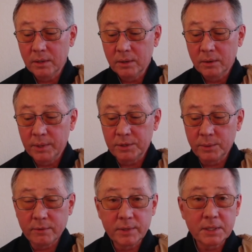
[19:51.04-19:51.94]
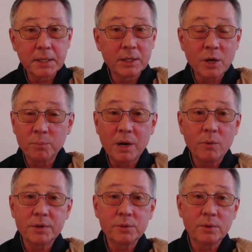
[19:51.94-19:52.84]
We do everything in our
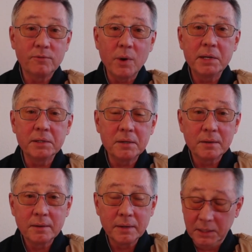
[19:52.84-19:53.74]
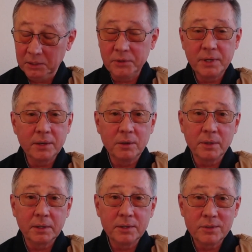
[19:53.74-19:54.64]
power to avoid it, including
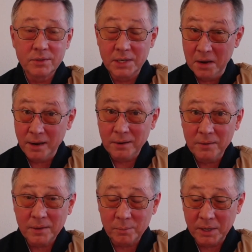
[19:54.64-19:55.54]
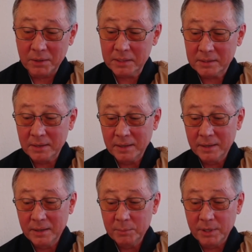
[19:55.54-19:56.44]
going into denial about it,
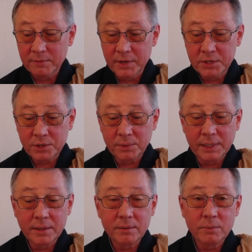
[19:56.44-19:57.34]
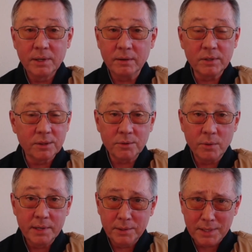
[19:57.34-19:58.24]
but eventually we have to throw
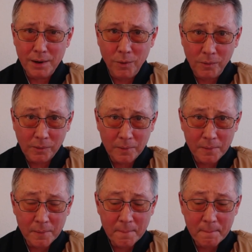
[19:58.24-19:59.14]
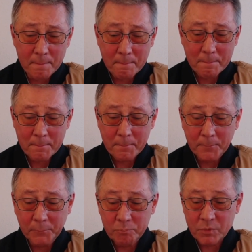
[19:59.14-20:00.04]
in the towel.
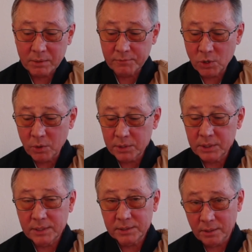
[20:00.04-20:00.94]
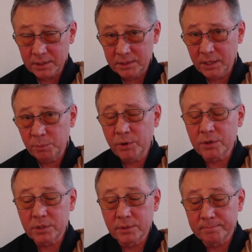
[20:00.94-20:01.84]
And of course, he saw a sick
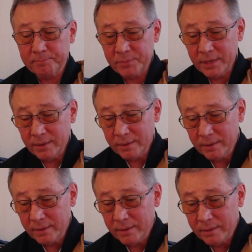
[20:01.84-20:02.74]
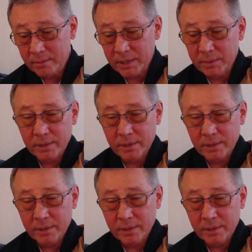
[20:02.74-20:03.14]
person, maybe,